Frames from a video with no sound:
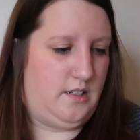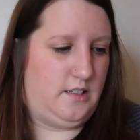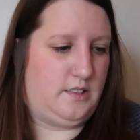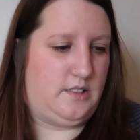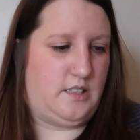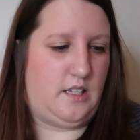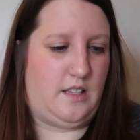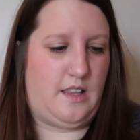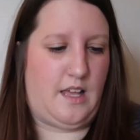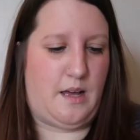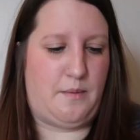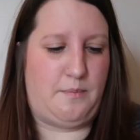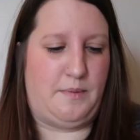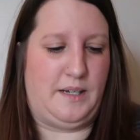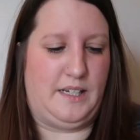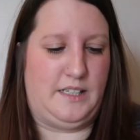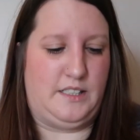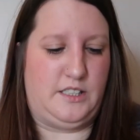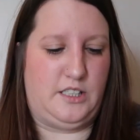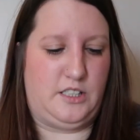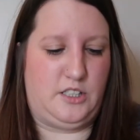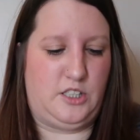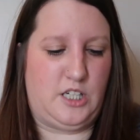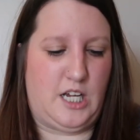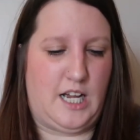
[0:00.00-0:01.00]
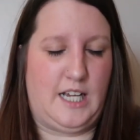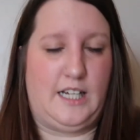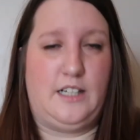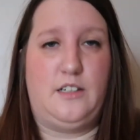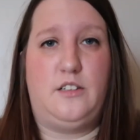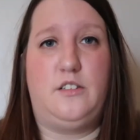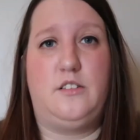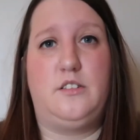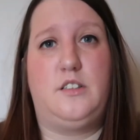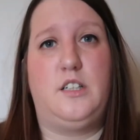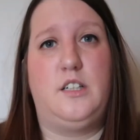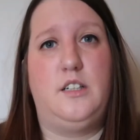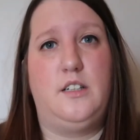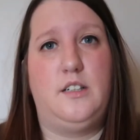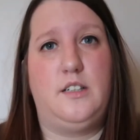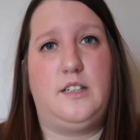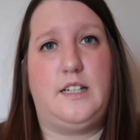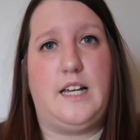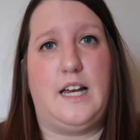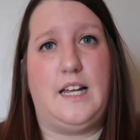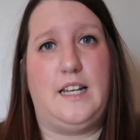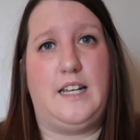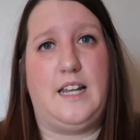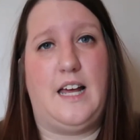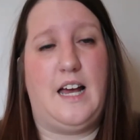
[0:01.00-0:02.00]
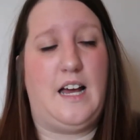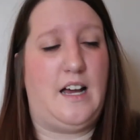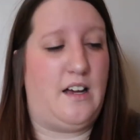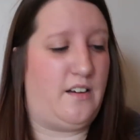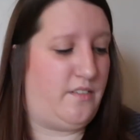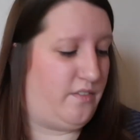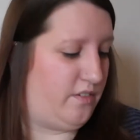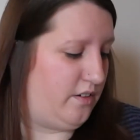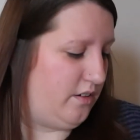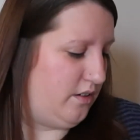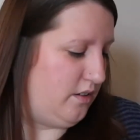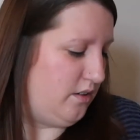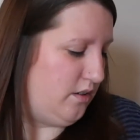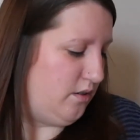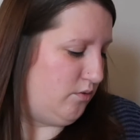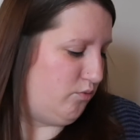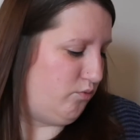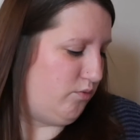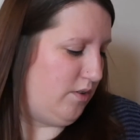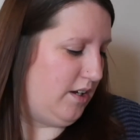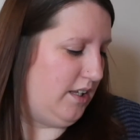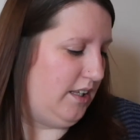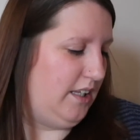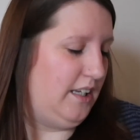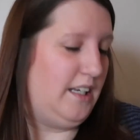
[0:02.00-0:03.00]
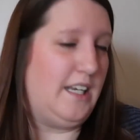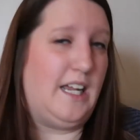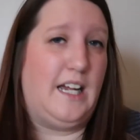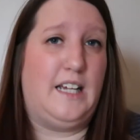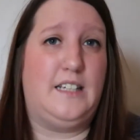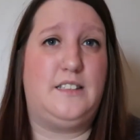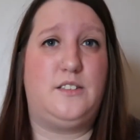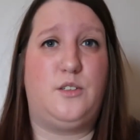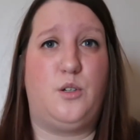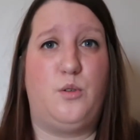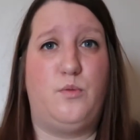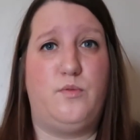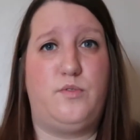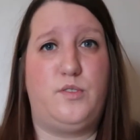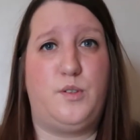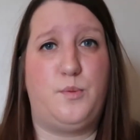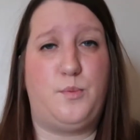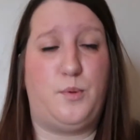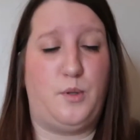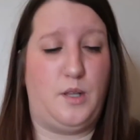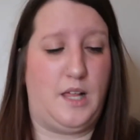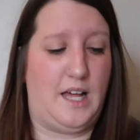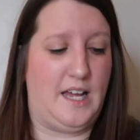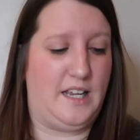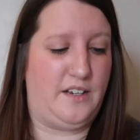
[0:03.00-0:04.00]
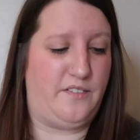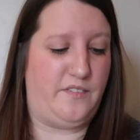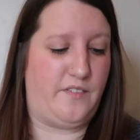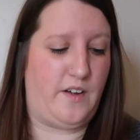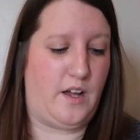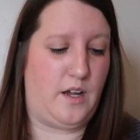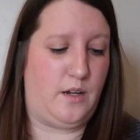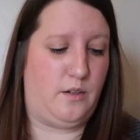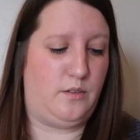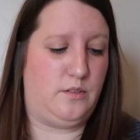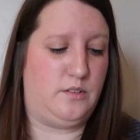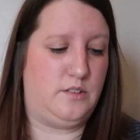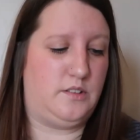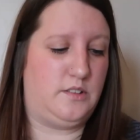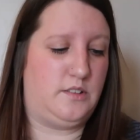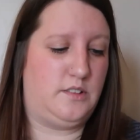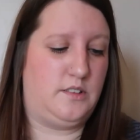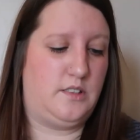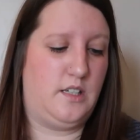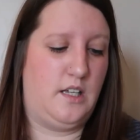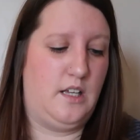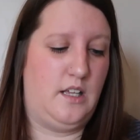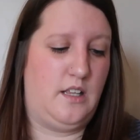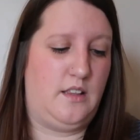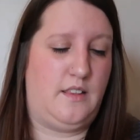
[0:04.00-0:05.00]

so that means your child can have really nice comfortable headphones.